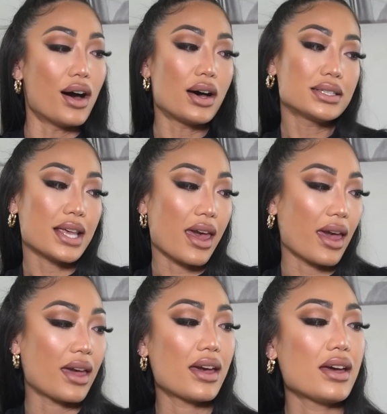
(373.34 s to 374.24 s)
all
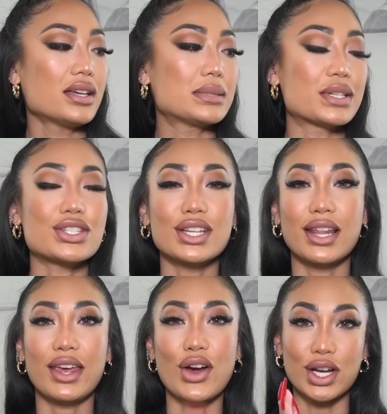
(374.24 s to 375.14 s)
day, especially
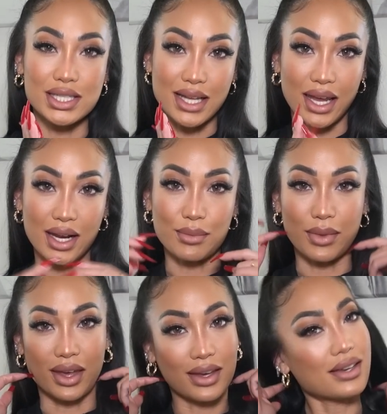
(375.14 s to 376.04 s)
like on a date. I'm
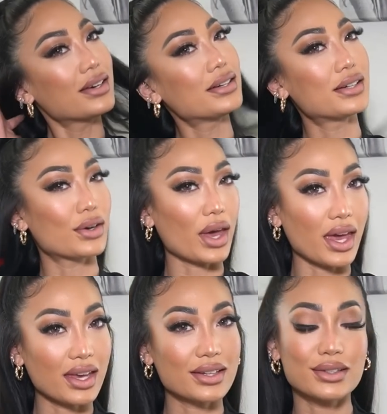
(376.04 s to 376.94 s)
like,
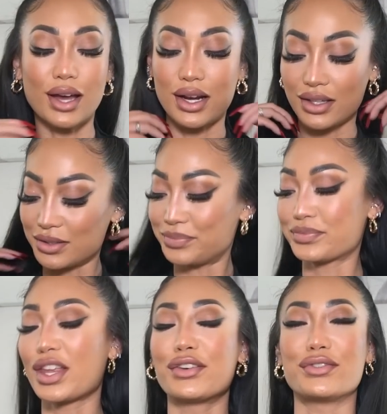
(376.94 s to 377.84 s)
okay, gotta
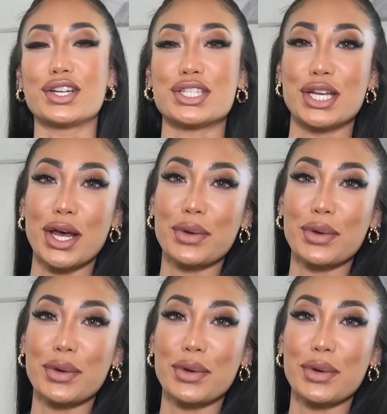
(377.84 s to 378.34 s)
freshen